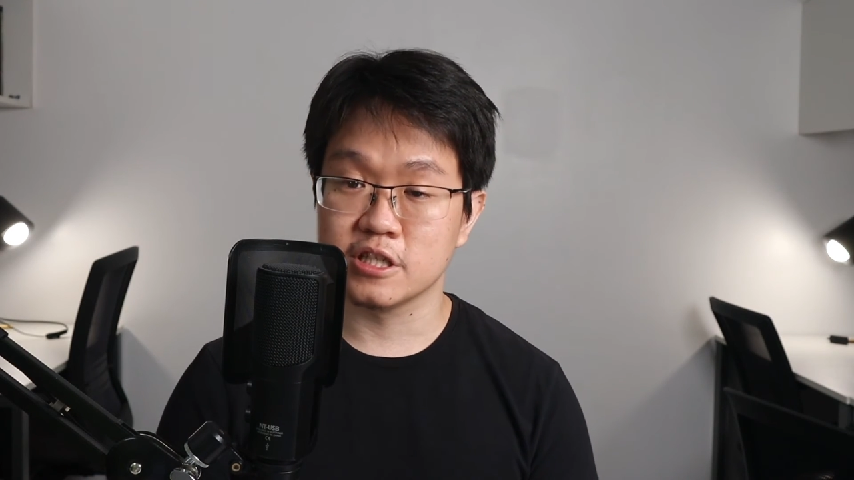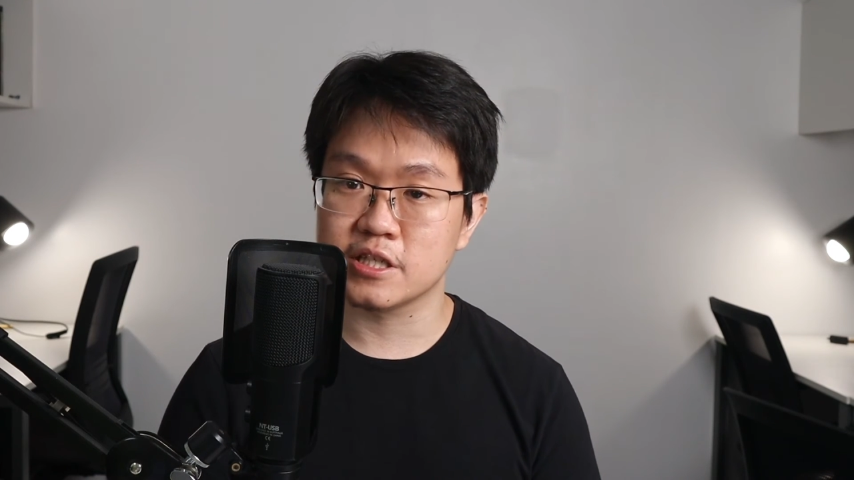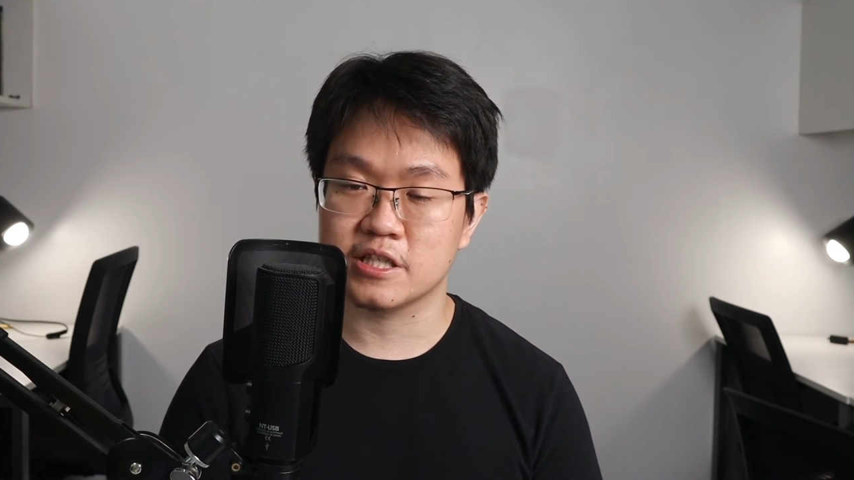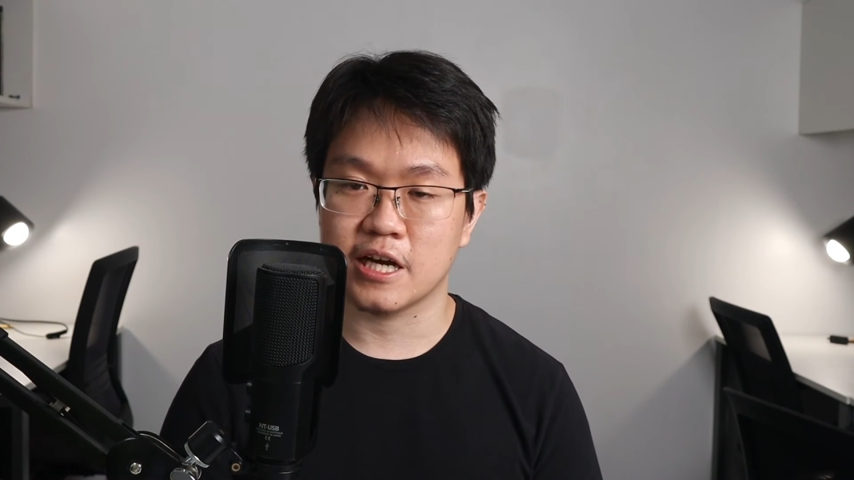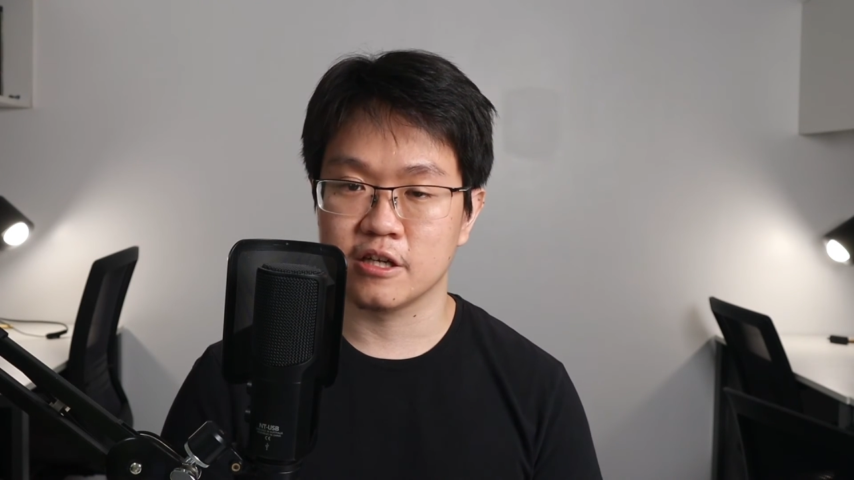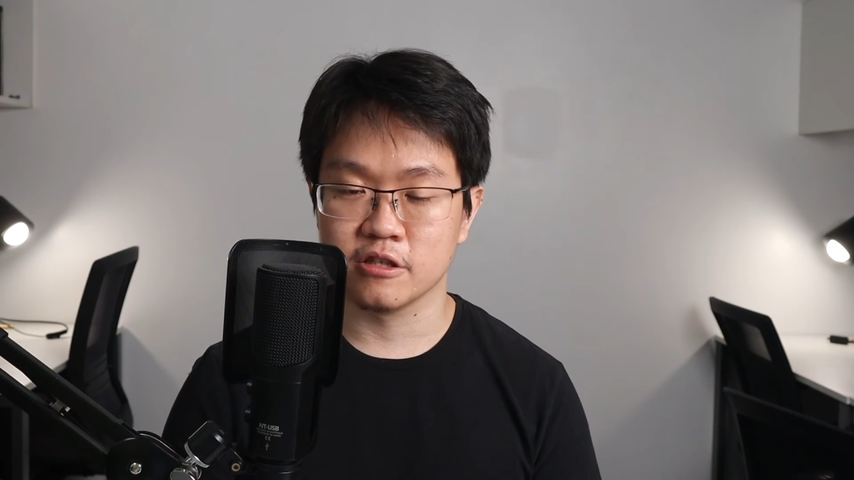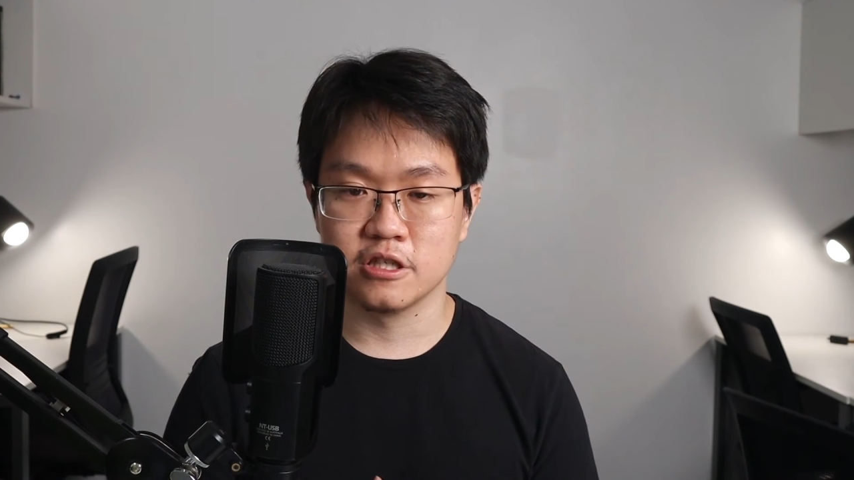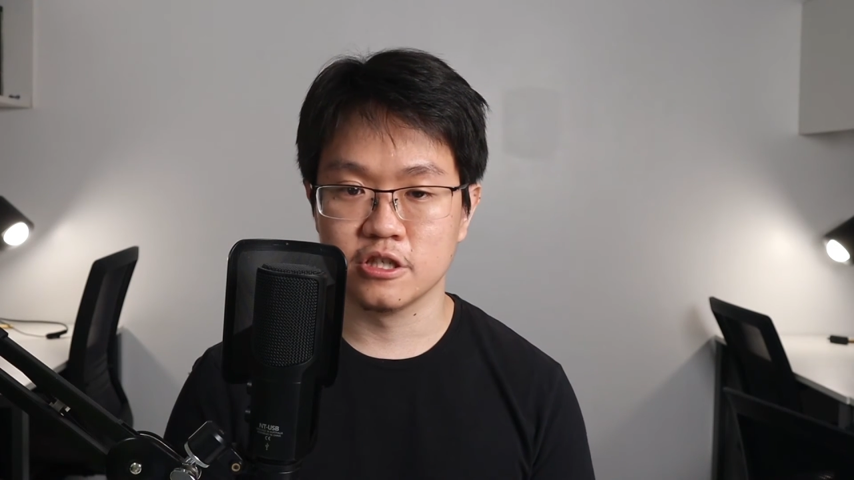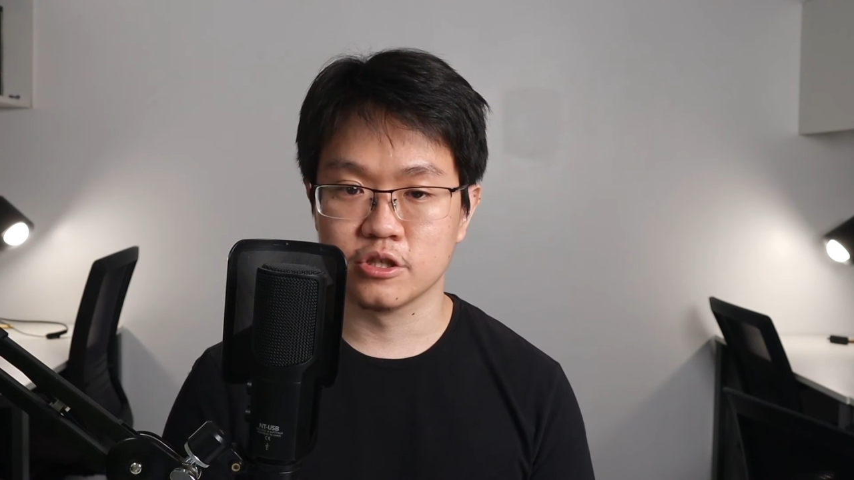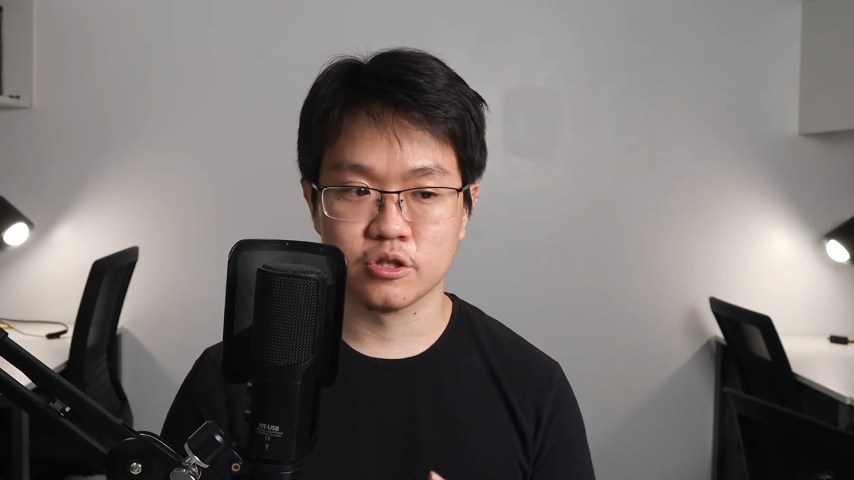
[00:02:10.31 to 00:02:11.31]
this channel
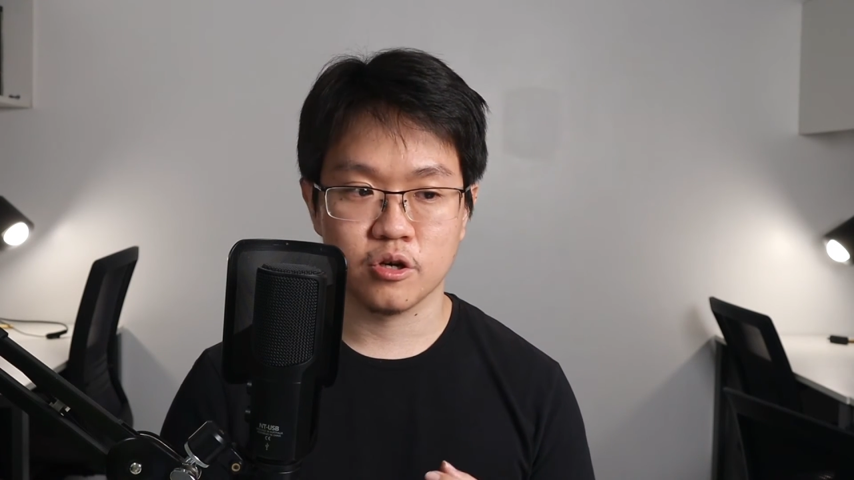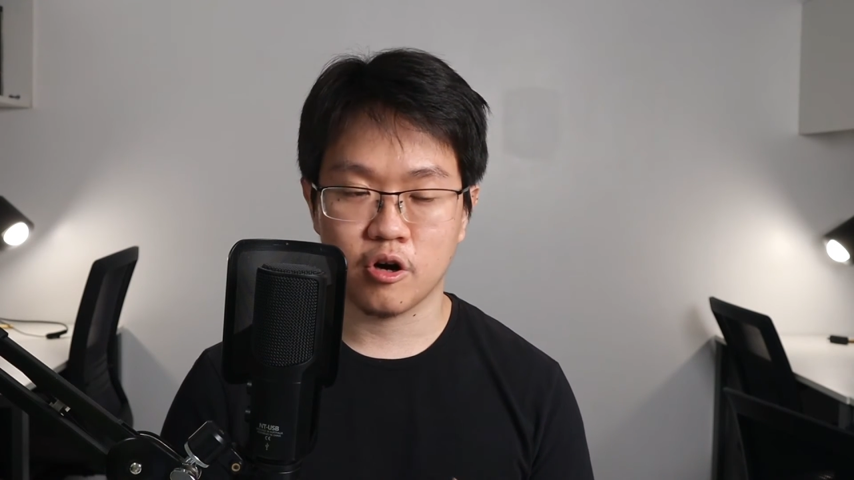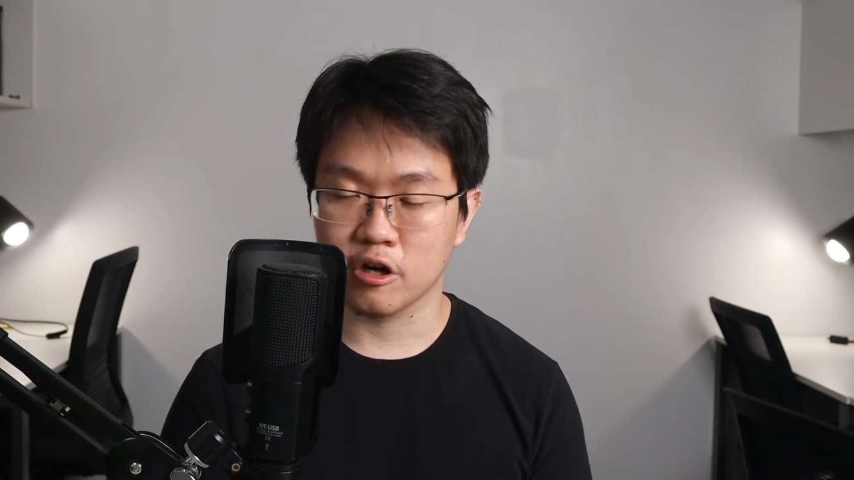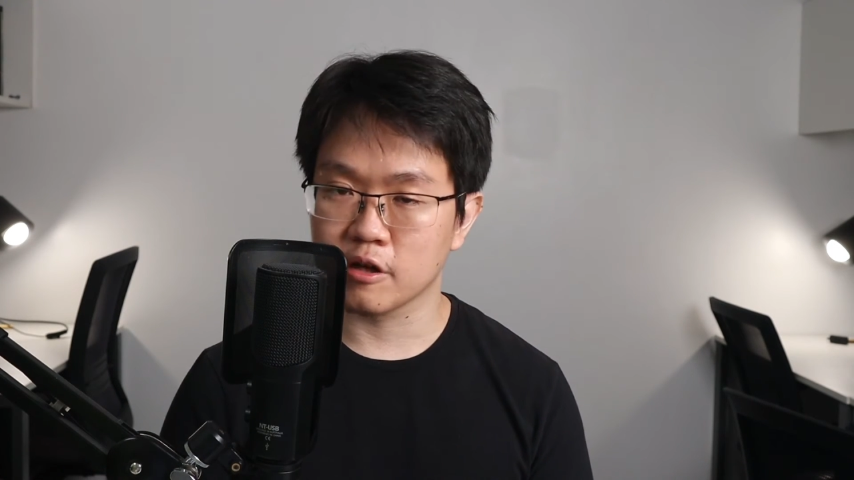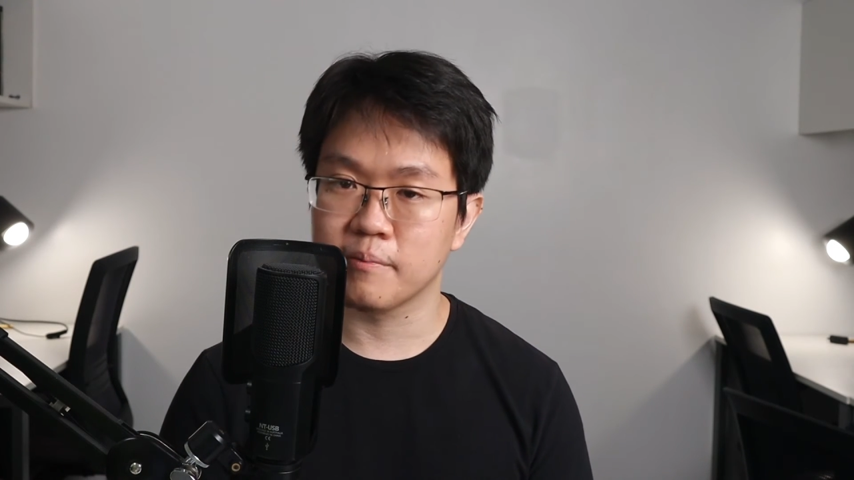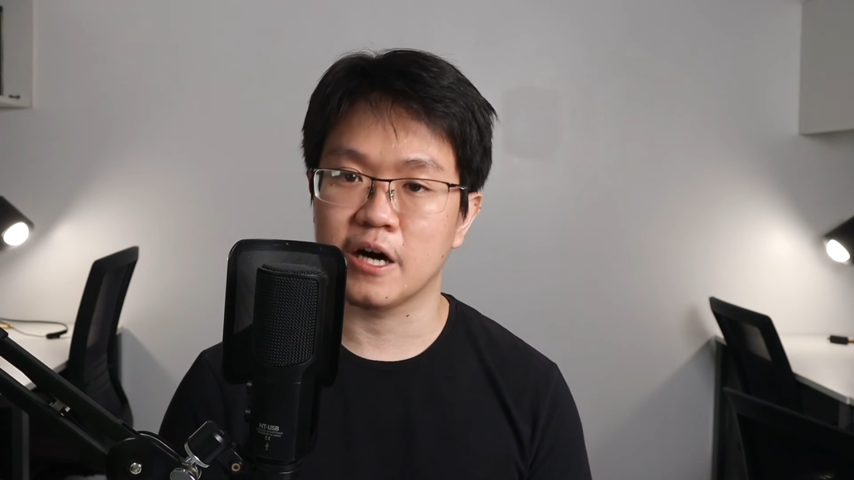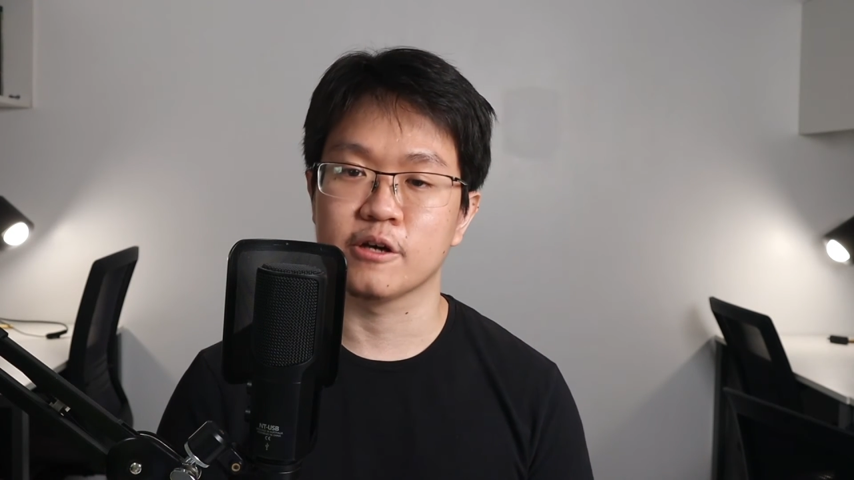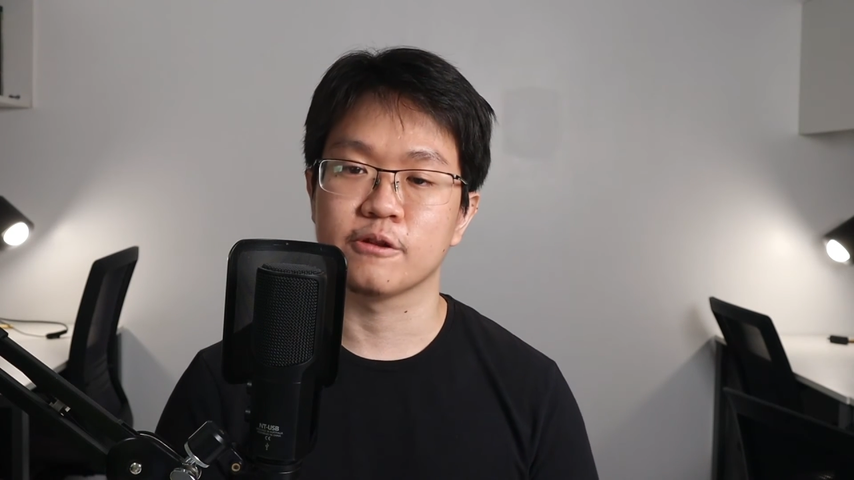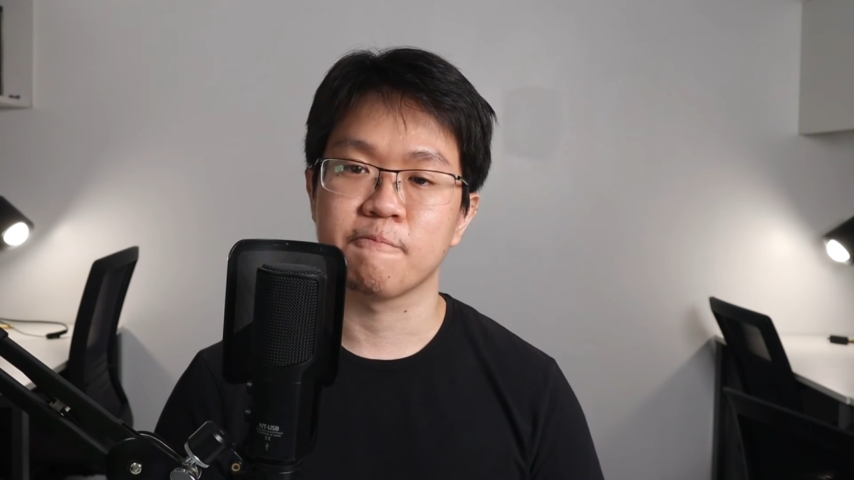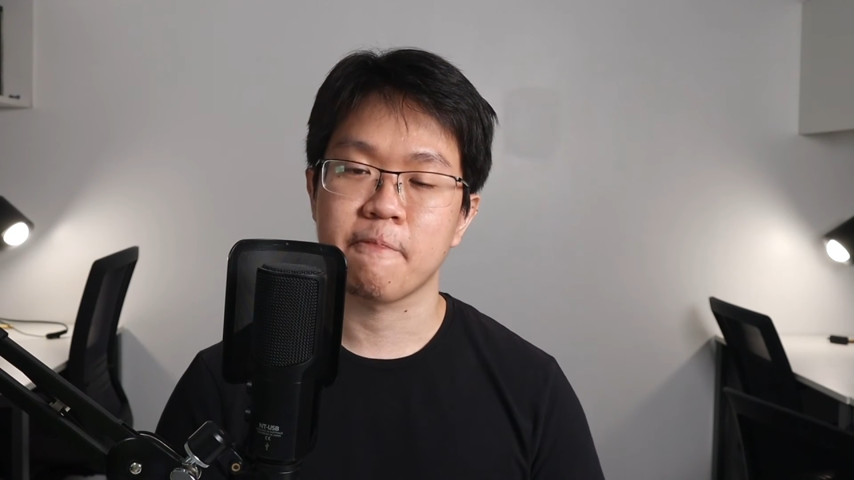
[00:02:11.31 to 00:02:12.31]
is all about.